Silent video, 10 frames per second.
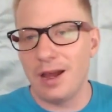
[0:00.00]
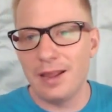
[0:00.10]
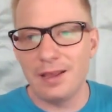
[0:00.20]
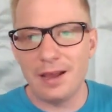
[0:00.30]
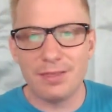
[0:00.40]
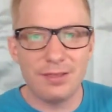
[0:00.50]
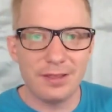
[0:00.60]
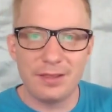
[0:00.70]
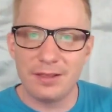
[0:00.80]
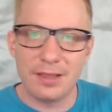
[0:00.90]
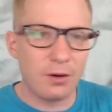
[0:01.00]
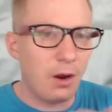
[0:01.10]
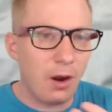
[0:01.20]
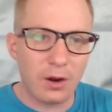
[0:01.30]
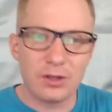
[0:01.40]
I think that there
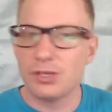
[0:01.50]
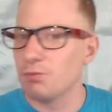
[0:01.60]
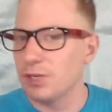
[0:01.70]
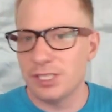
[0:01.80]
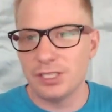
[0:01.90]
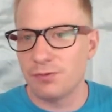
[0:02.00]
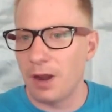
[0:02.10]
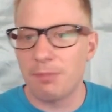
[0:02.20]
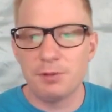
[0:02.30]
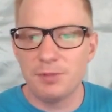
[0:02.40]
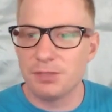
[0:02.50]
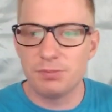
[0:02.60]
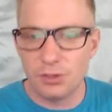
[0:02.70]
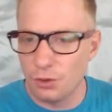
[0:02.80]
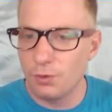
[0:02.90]
are some reasons for optimism,
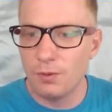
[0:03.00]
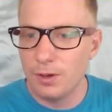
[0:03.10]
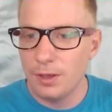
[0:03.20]
too.